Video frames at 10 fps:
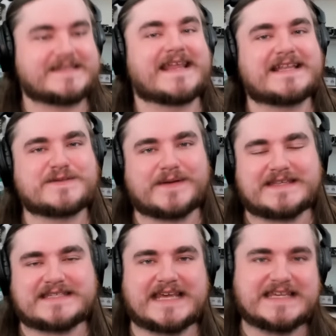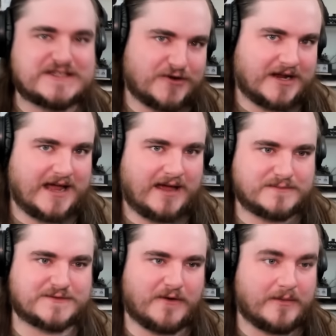and that's where this history
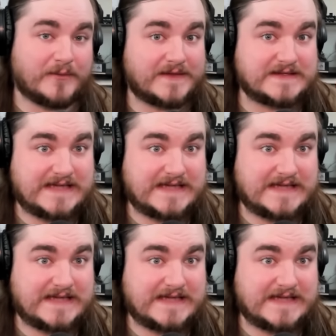comes from and where the